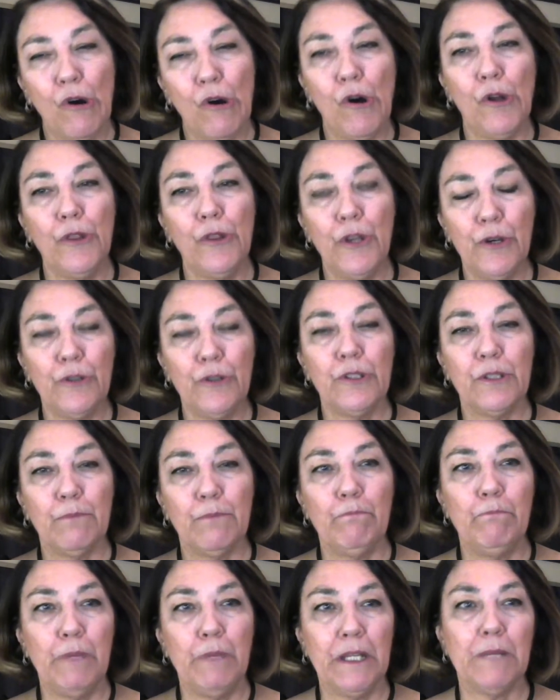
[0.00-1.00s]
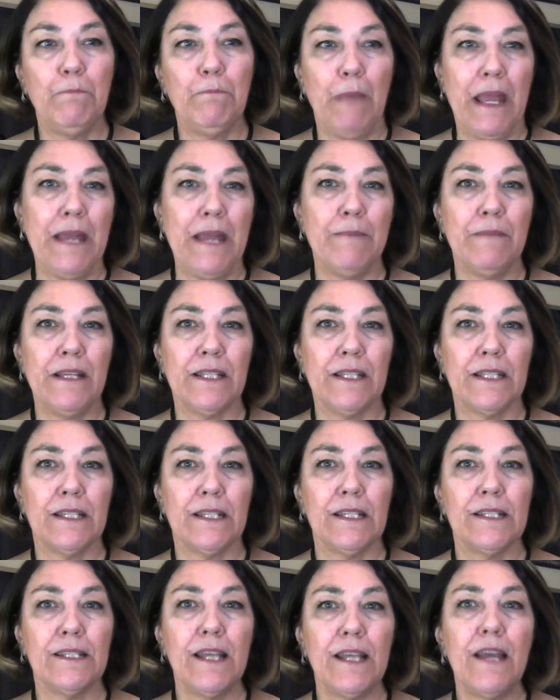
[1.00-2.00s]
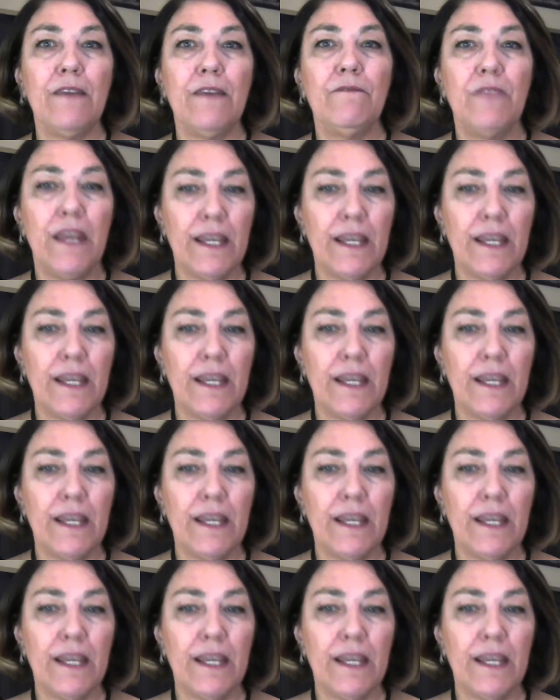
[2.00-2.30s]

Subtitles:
all those big payments to save.